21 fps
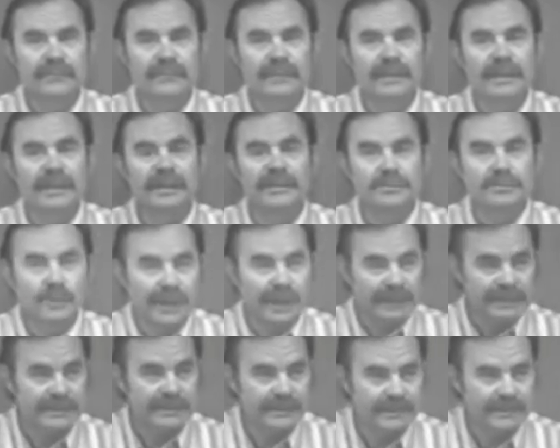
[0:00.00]
Now this
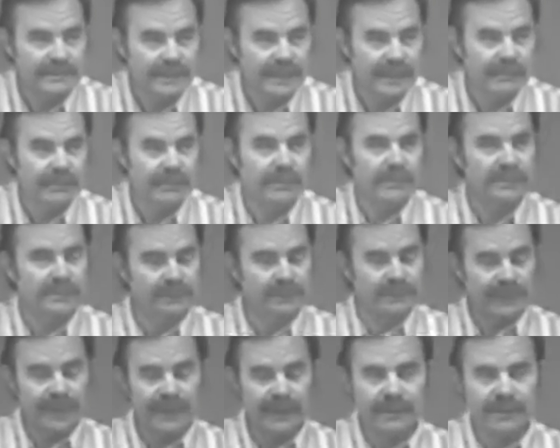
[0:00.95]
wine is unstable because
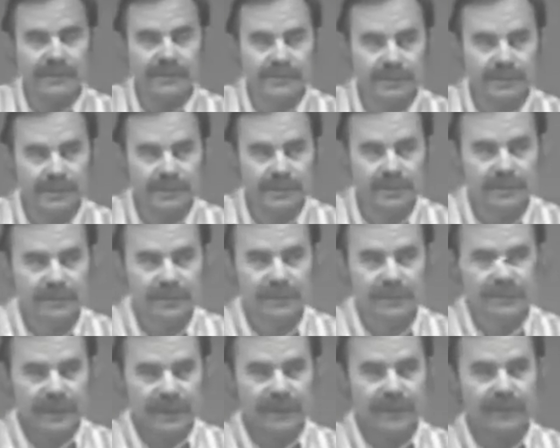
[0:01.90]
you've added sugar,
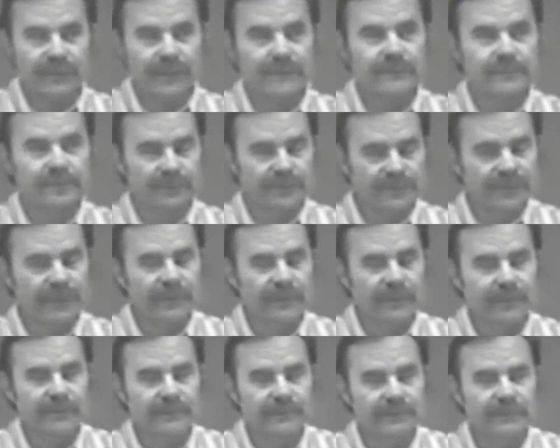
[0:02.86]
you've added grape sugar, you've added
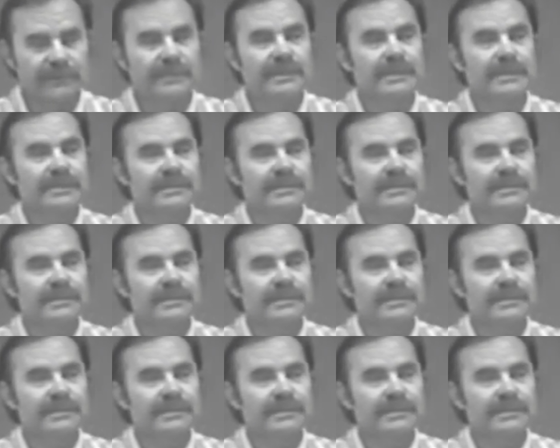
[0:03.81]
grape juice.